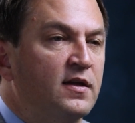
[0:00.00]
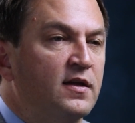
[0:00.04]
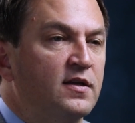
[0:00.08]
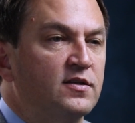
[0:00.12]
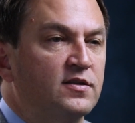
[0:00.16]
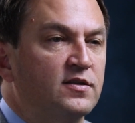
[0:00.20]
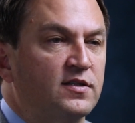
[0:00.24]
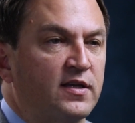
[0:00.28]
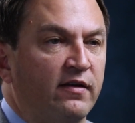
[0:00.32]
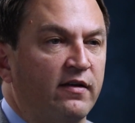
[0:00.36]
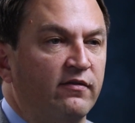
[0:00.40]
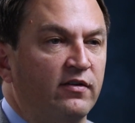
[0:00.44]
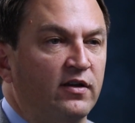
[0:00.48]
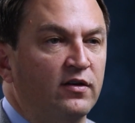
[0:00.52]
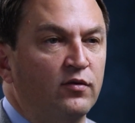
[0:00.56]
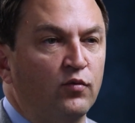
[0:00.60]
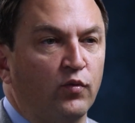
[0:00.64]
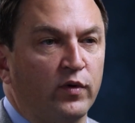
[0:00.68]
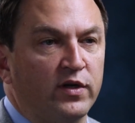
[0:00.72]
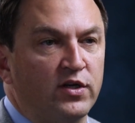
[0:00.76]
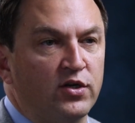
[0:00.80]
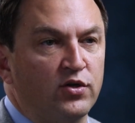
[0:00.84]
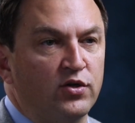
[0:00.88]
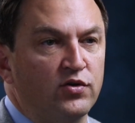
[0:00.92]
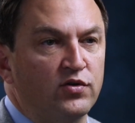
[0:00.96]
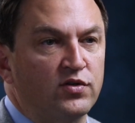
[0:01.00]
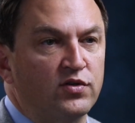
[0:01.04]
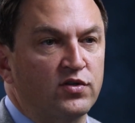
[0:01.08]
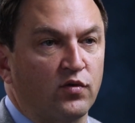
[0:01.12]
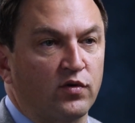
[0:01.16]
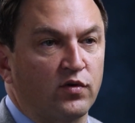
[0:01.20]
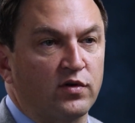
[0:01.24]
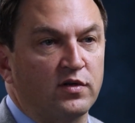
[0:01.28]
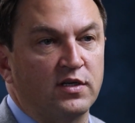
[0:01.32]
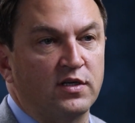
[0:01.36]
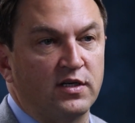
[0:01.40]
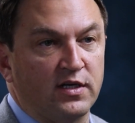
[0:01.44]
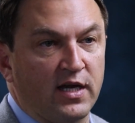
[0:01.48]
7, reduce
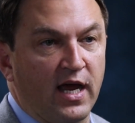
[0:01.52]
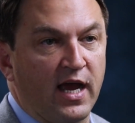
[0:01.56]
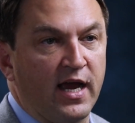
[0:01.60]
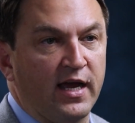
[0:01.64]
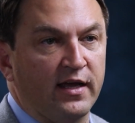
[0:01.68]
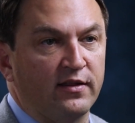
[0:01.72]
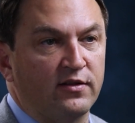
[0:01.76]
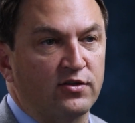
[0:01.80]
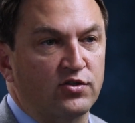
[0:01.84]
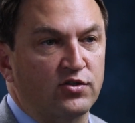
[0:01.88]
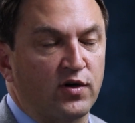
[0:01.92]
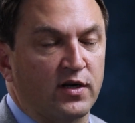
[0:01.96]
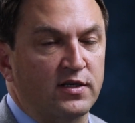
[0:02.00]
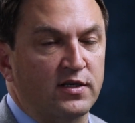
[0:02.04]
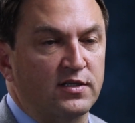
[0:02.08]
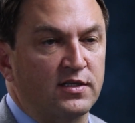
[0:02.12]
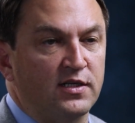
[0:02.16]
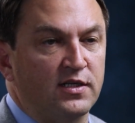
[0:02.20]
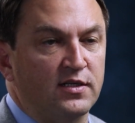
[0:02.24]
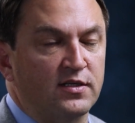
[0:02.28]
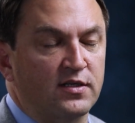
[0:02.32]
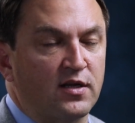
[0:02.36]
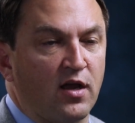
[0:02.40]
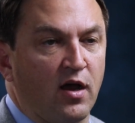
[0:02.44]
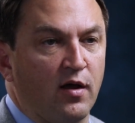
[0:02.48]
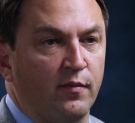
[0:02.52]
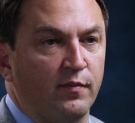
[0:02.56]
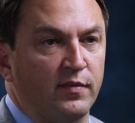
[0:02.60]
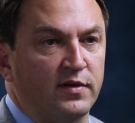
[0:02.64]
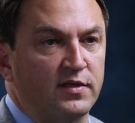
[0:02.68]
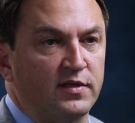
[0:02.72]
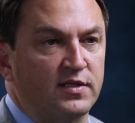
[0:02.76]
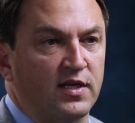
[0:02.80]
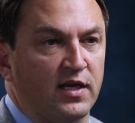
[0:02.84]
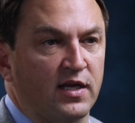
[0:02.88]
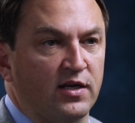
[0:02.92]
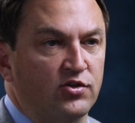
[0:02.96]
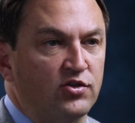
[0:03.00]
or deny the trustee's
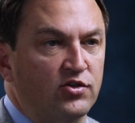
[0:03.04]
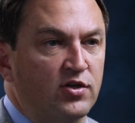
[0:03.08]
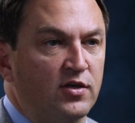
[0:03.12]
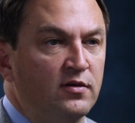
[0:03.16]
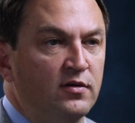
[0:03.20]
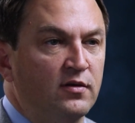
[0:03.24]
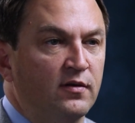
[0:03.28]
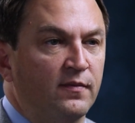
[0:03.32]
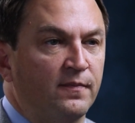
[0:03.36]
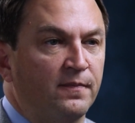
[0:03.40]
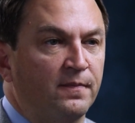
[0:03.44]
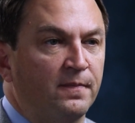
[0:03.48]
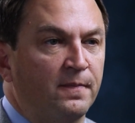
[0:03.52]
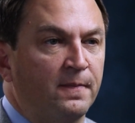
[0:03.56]
compensation.